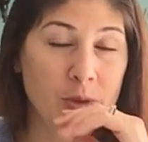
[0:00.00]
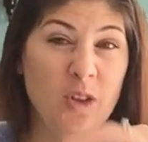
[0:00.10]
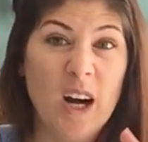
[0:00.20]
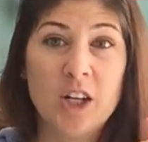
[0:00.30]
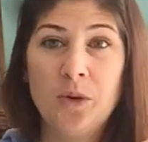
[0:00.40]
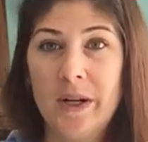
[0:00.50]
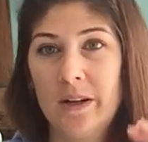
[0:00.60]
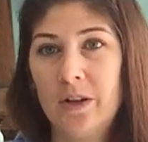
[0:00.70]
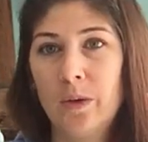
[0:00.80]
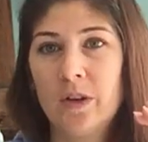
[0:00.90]

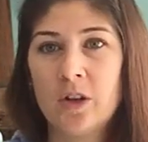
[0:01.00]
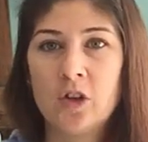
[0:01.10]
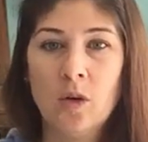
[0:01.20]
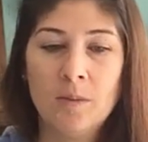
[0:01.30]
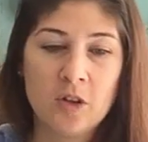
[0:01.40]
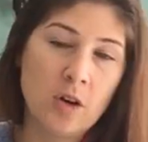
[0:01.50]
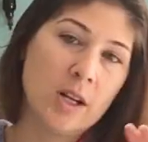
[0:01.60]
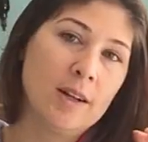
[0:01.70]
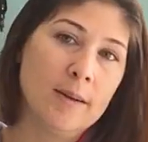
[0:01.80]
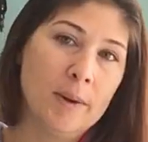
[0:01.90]
graduated dosage, so I'm
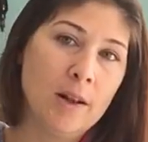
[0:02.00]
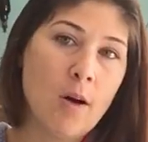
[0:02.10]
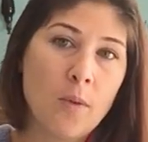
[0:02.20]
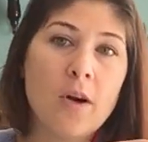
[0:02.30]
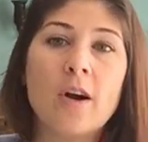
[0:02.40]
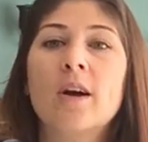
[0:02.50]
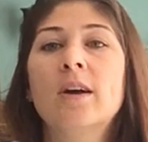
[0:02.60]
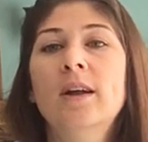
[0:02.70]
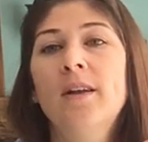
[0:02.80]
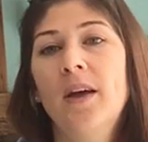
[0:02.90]
starting a little bit
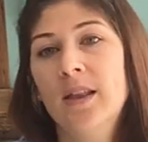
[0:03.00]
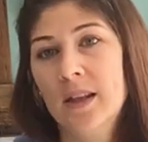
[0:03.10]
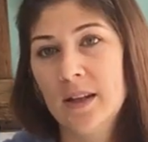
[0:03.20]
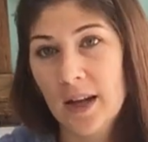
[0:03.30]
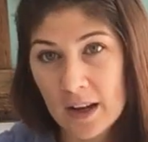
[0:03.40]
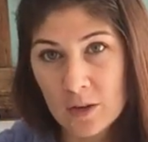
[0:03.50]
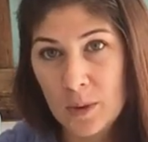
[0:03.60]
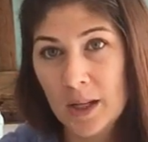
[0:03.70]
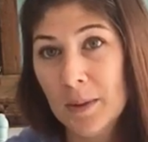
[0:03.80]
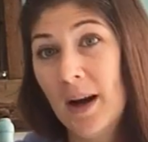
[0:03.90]
lower, and then the next
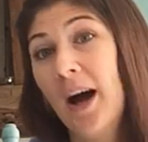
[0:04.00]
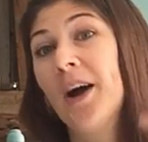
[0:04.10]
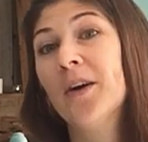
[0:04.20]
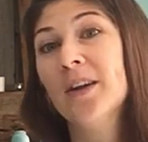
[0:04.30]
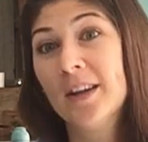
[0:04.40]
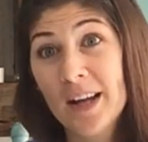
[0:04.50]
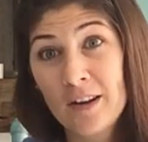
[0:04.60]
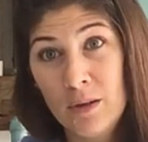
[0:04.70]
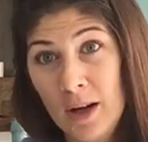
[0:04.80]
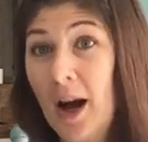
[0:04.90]
week a bit higher, and the
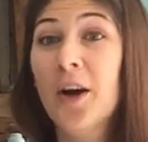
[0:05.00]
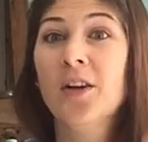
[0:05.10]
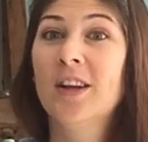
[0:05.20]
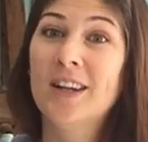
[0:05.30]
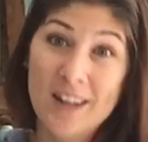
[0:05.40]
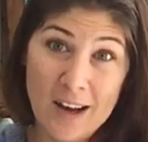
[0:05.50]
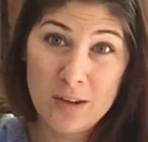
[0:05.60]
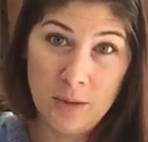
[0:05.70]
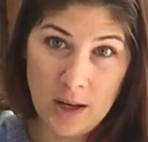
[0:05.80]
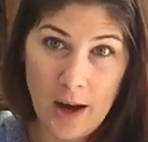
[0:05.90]
next week higher, and then the
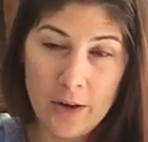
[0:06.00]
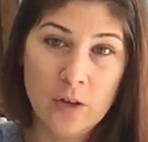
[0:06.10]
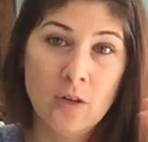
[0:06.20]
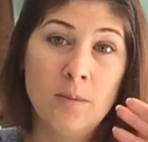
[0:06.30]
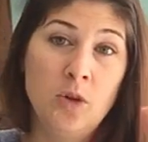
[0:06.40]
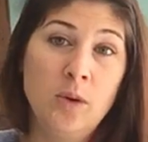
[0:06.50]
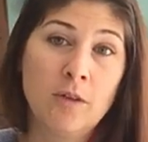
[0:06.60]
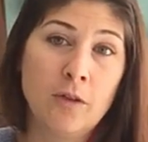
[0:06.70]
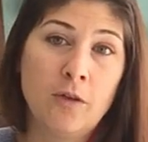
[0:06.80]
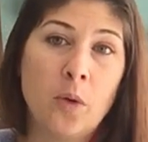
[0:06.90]
next week higher. So I'm doing
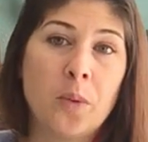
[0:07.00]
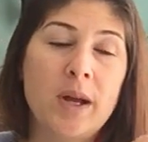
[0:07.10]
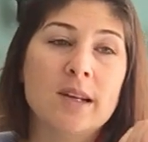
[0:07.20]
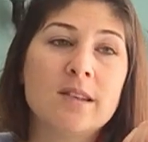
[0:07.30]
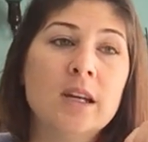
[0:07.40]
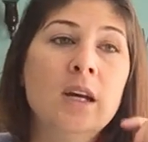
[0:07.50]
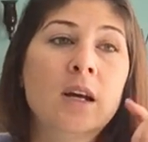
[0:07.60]
it for 4 weeks.